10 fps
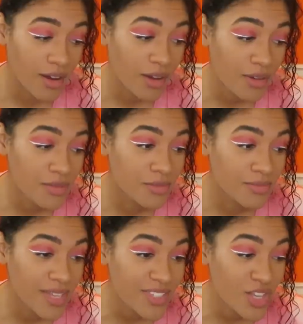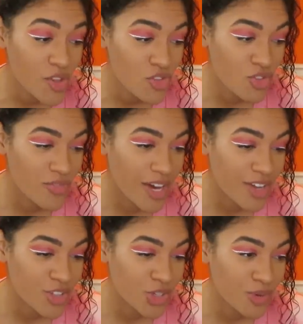Oh, that's
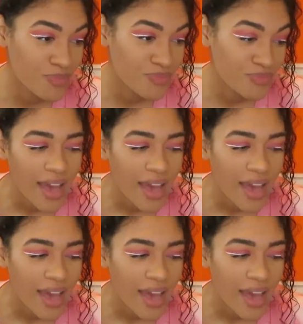controversial.